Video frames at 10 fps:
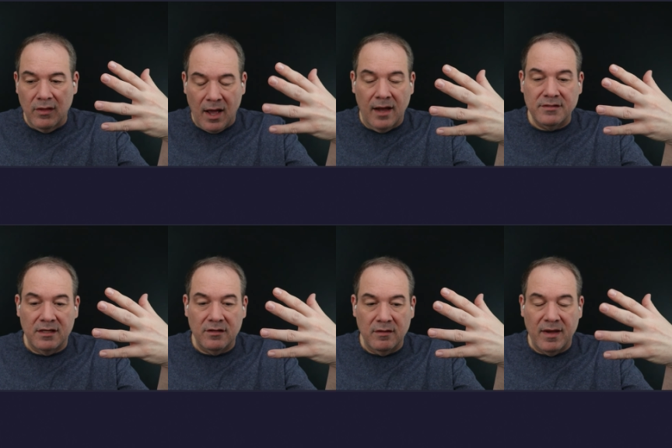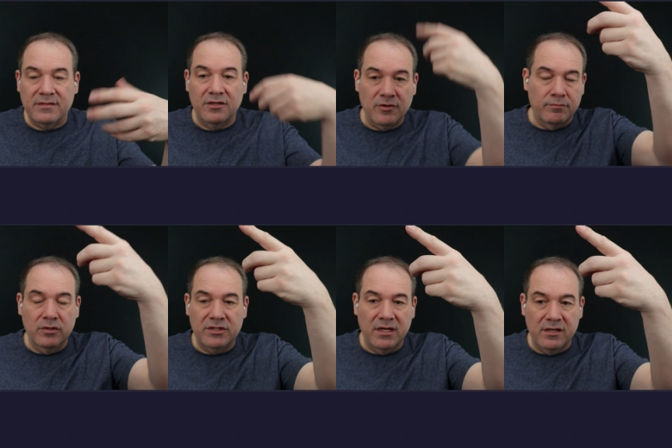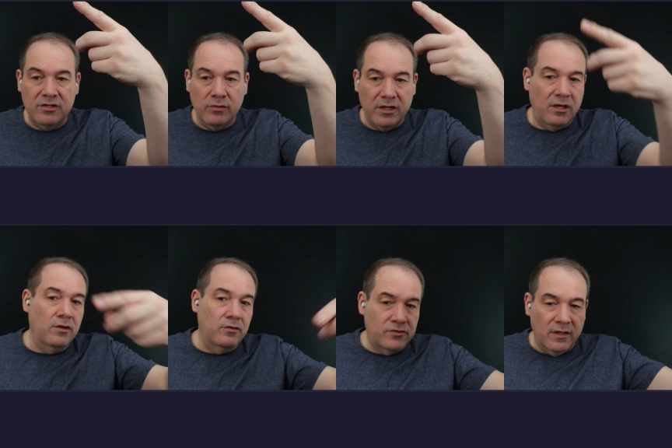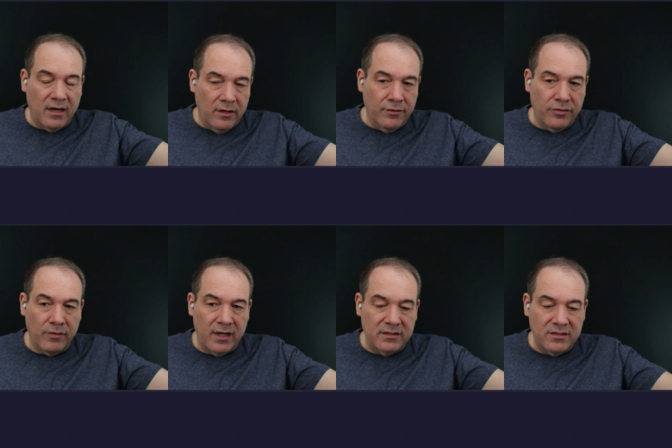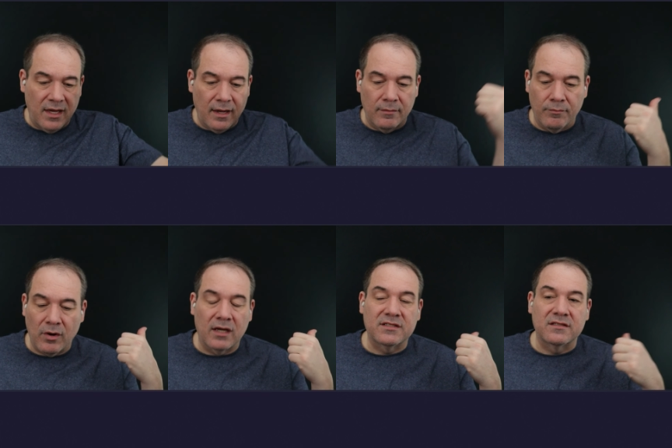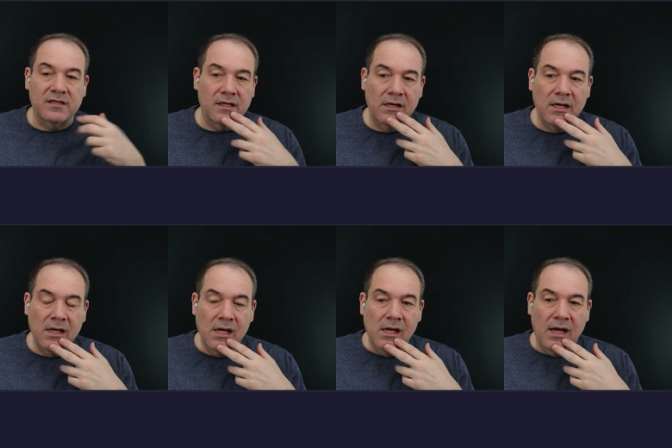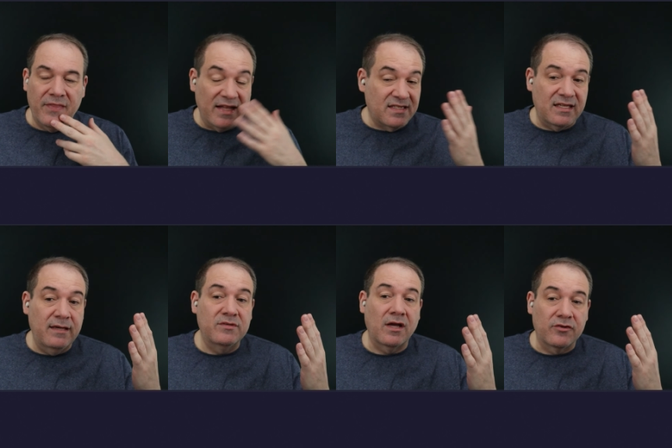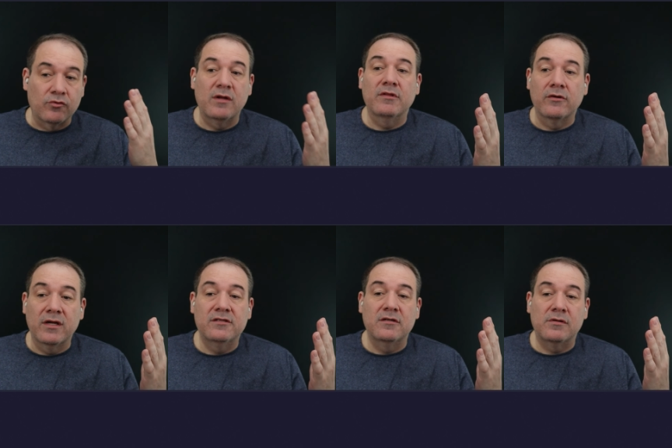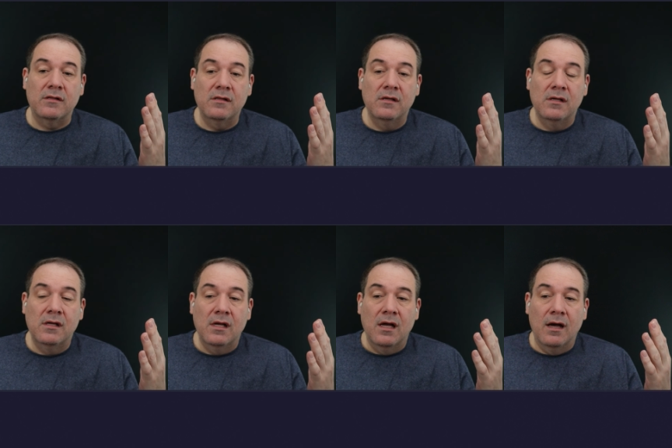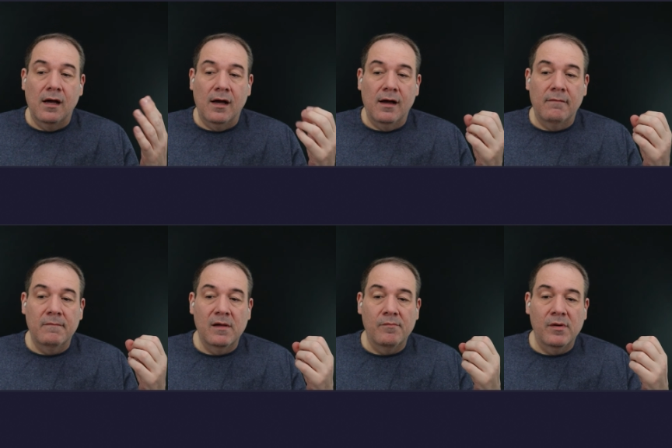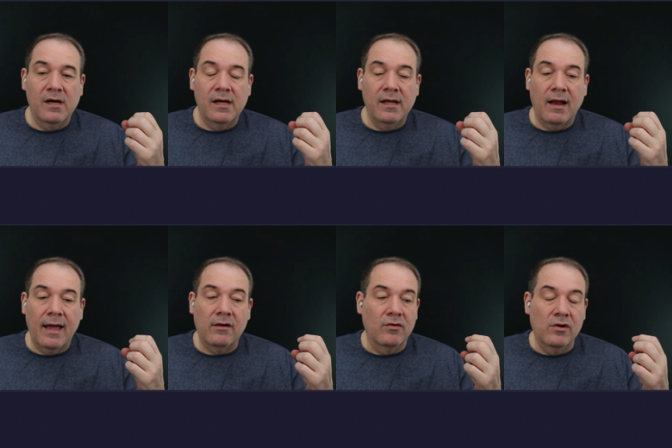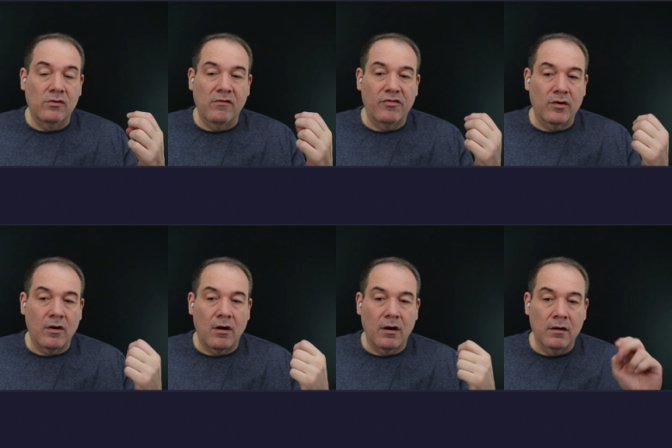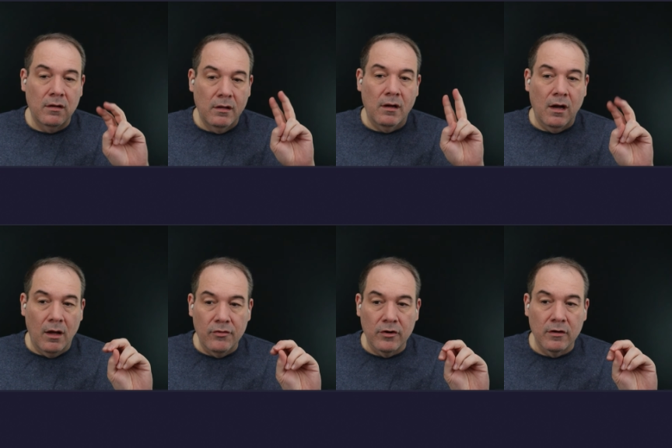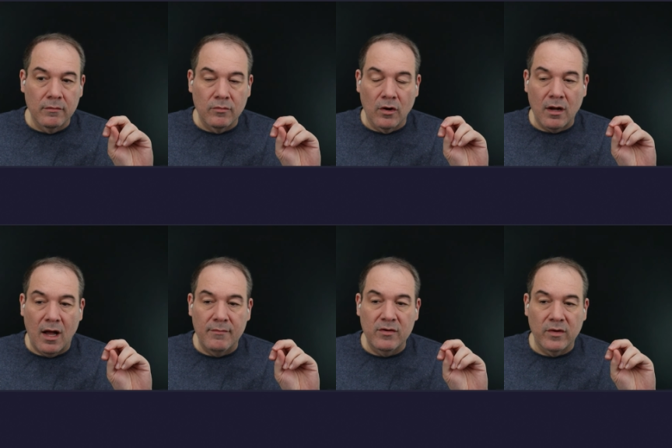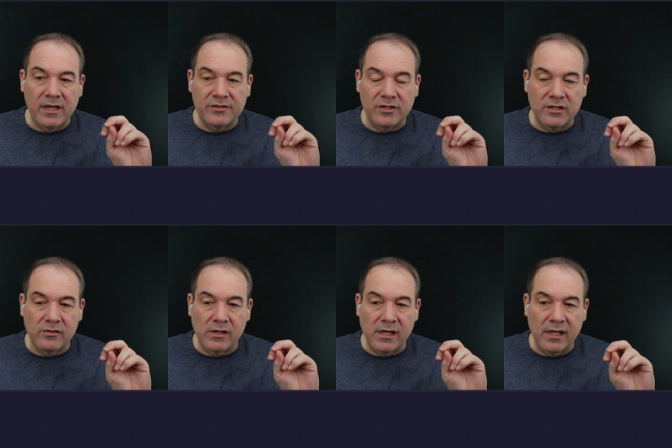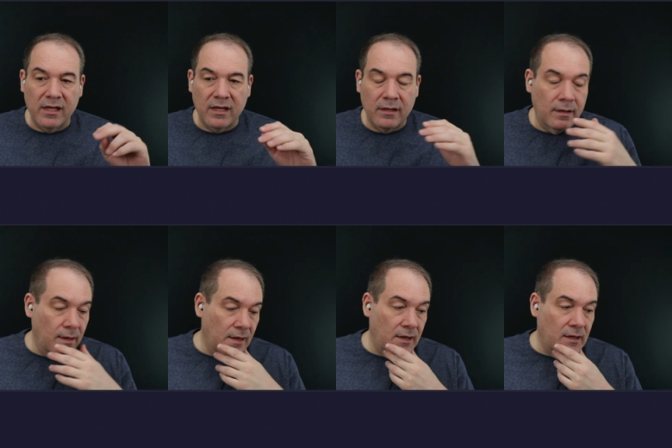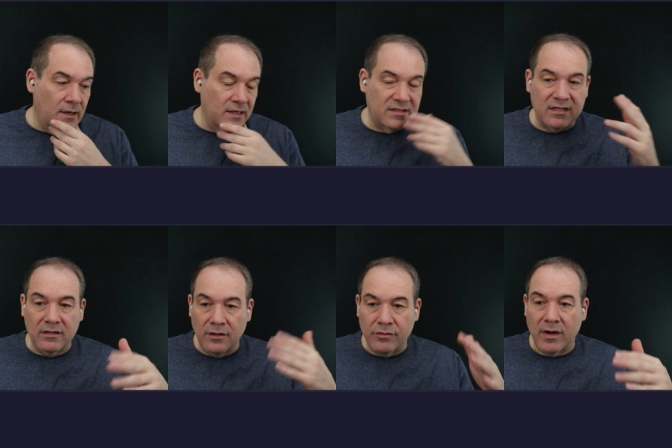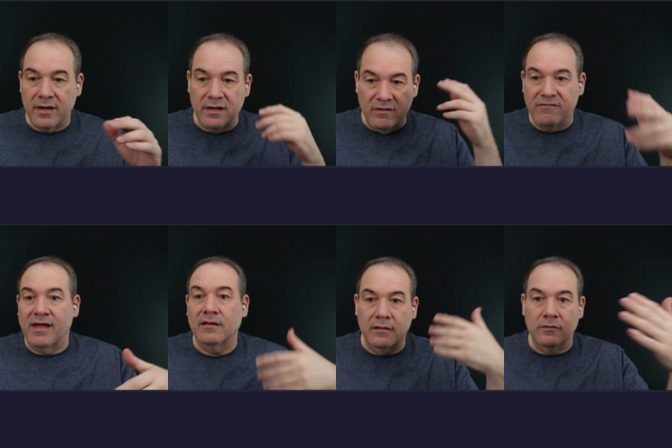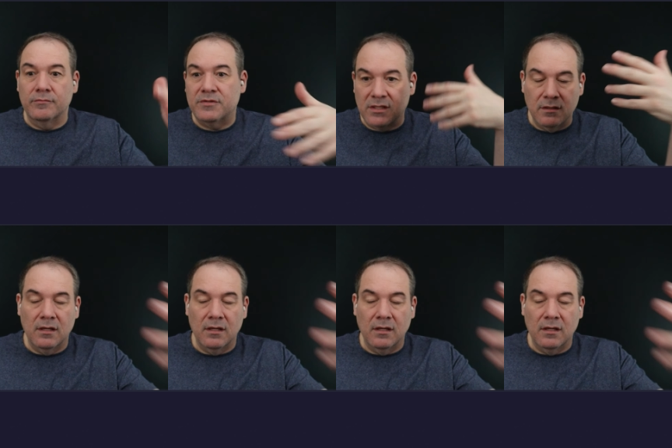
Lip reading: content of the message and puts it into a queue so that other threads can process it. That seems extremely reasonable, but I don't know if there are other more common ways to do it in a single threaded event looped